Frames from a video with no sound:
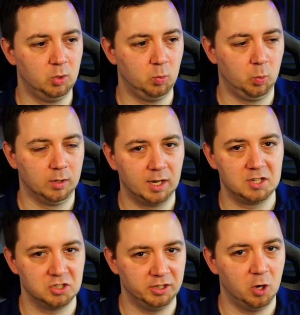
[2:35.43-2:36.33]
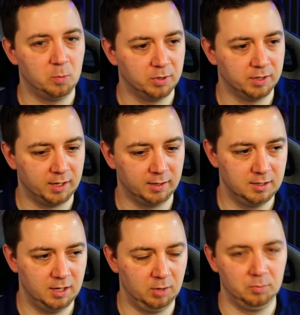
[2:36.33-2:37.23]
will actually open that.
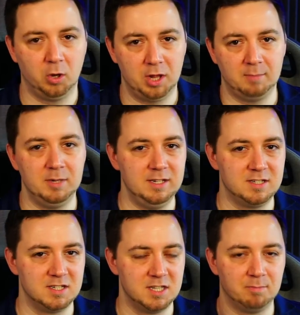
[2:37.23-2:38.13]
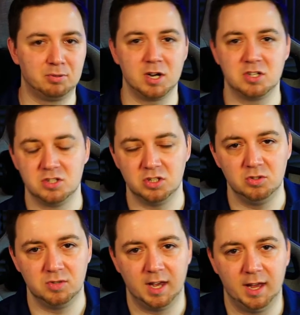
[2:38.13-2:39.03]
And what that means is the impressions that you
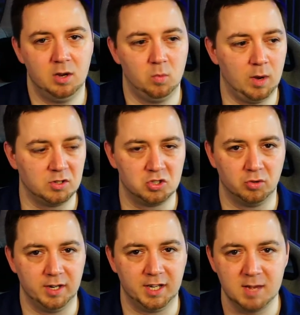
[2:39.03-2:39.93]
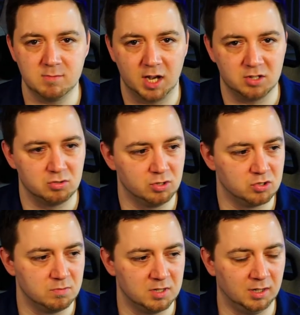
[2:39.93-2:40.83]
get whilst you're in a game category or
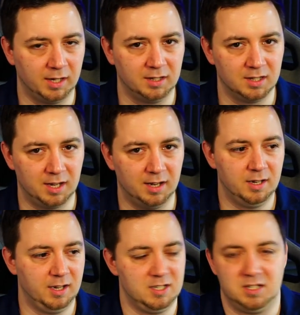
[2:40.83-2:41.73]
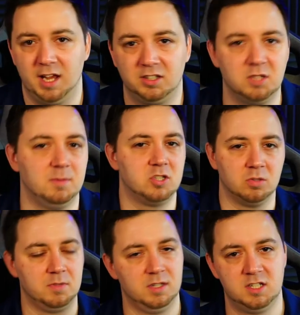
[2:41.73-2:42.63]
something like that is likely to be
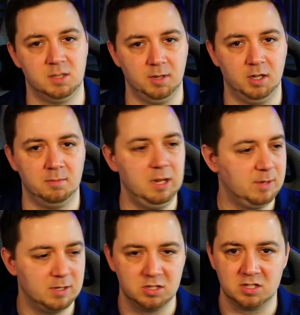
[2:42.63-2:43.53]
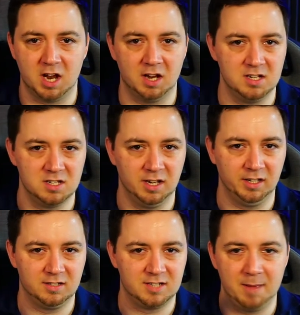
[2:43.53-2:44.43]
something similar. Maybe it's as high as
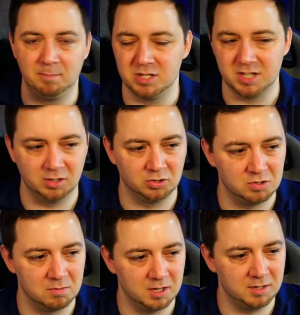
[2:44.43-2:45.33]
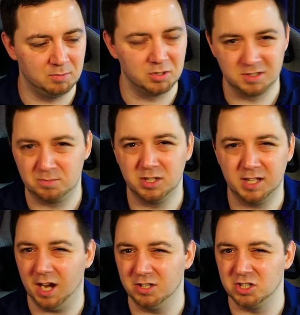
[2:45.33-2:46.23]
like 10% or something, but there's a pretty
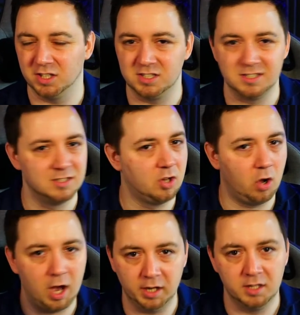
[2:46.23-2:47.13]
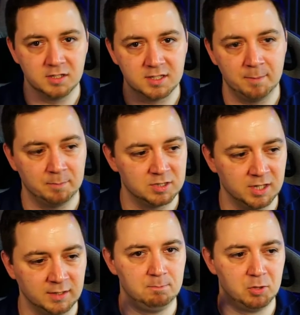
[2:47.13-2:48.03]
high chance it's not higher than
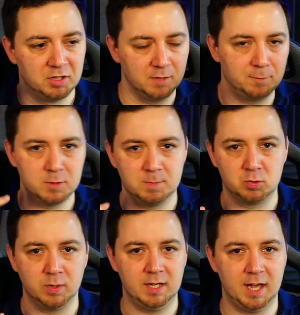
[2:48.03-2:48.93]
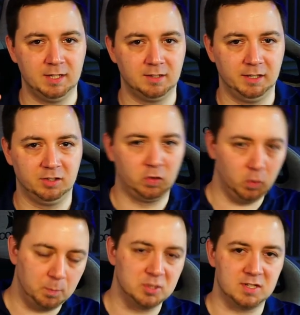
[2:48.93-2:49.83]
10%. But the difference between getting like
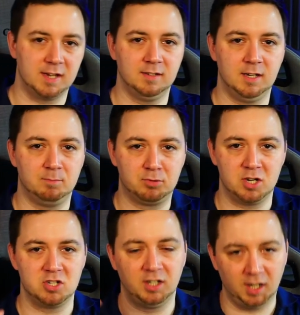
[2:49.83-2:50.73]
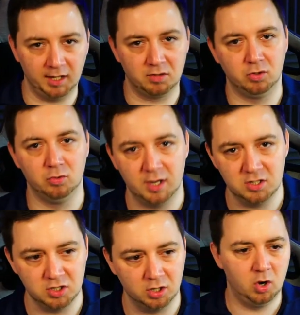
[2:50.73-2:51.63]
2% impression click-through
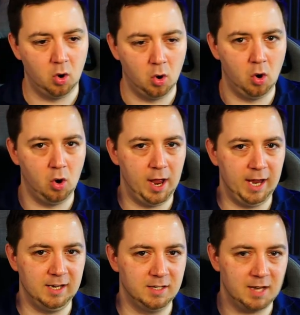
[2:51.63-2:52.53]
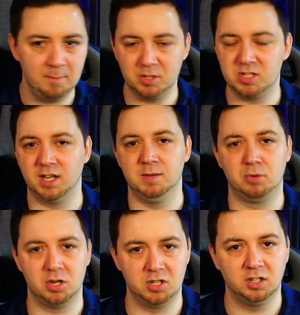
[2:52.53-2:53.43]
ratio or a 10%
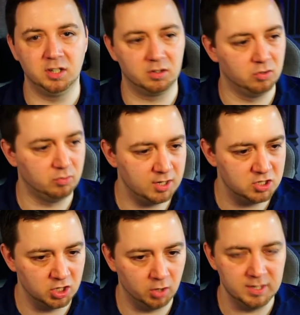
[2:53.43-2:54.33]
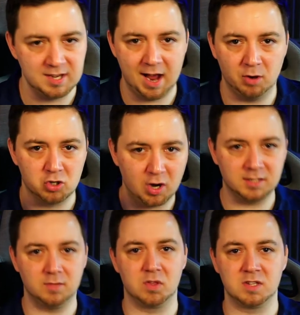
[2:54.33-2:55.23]
impression click-through ratio is how
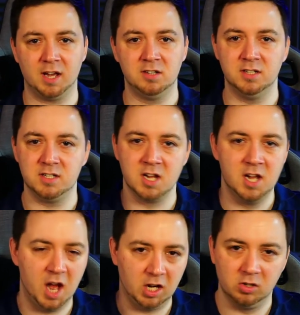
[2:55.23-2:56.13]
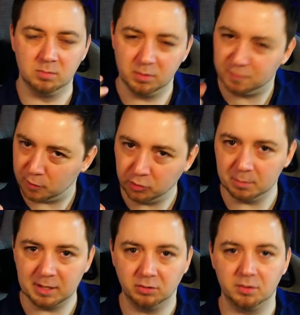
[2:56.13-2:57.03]
attractive the title is and a number of
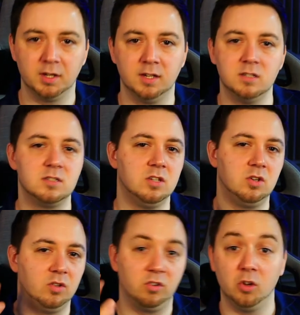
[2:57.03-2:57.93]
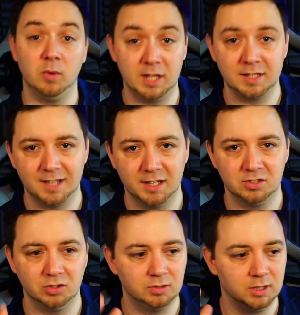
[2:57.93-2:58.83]
fundamental things that you can do in that
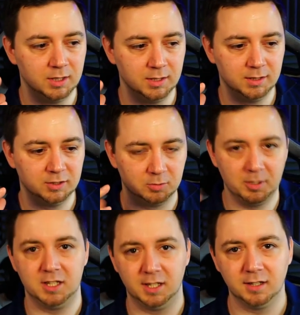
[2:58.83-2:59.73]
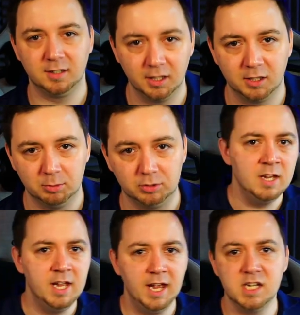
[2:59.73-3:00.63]
title to make it clickable.
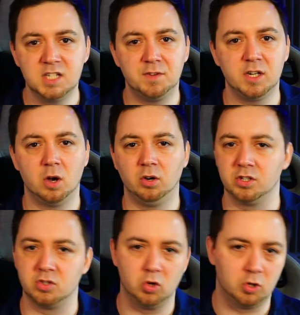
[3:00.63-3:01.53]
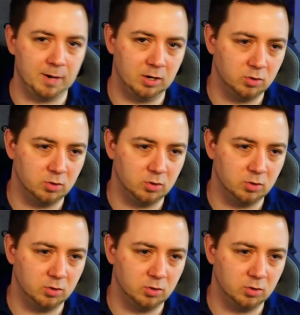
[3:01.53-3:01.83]
In this video, I'm going to talk about